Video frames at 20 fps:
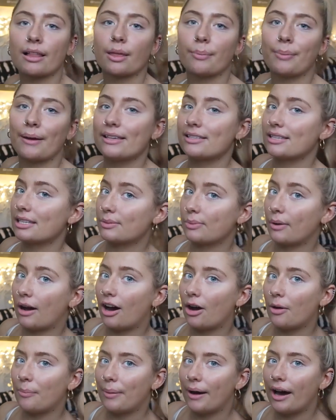other bits as
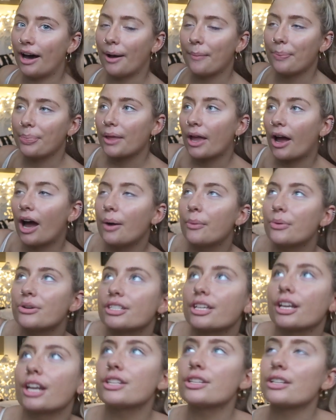well, but I
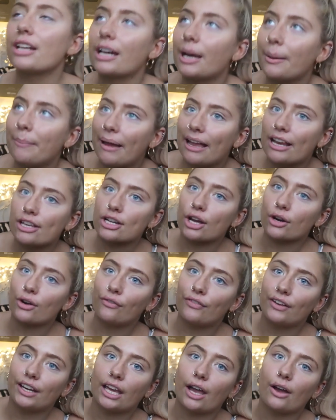was gonna do like a main
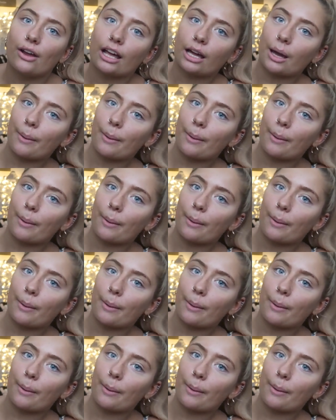channel video,